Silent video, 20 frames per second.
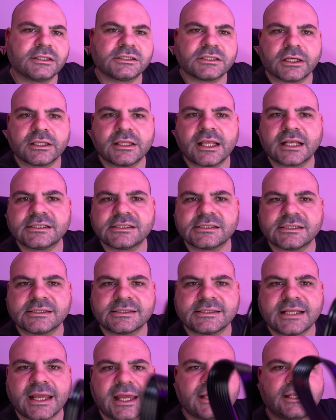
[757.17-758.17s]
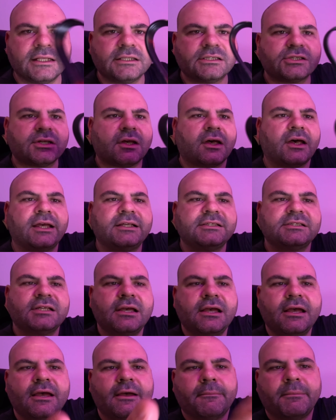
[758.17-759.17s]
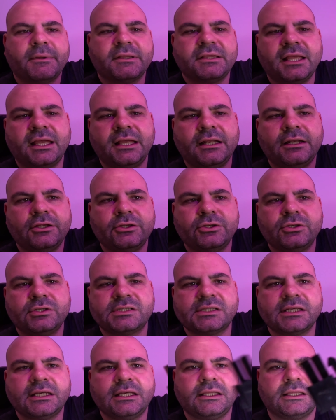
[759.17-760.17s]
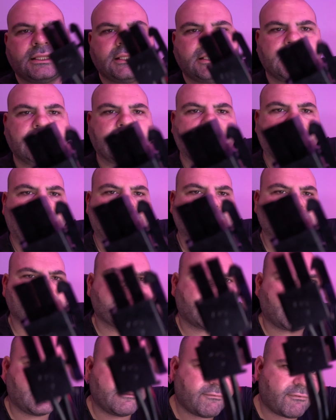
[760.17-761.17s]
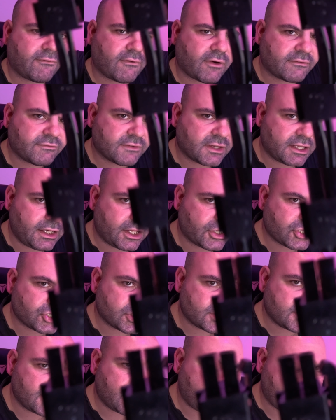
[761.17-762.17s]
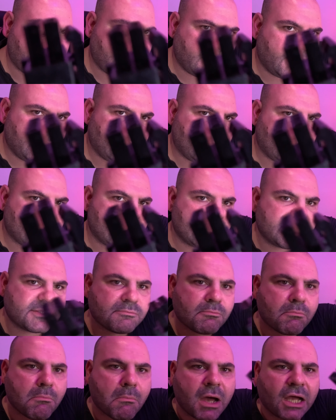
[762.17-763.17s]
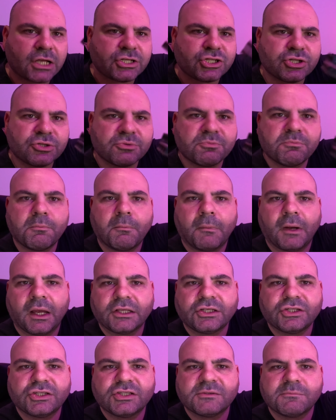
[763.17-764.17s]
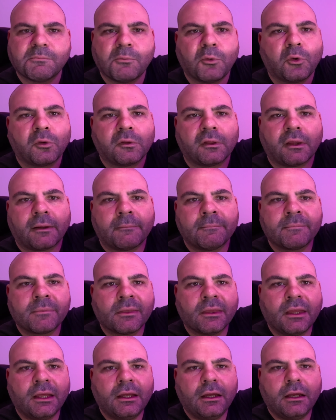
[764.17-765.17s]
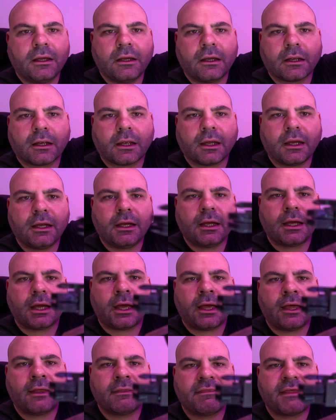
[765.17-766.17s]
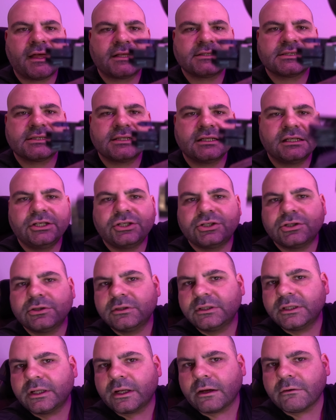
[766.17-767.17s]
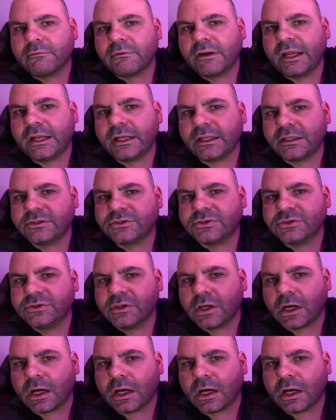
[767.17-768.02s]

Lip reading: So that's the standard size. But then you see the Type 5 connection there. It is much, much smaller. Okay, and that's the issue that I ran into.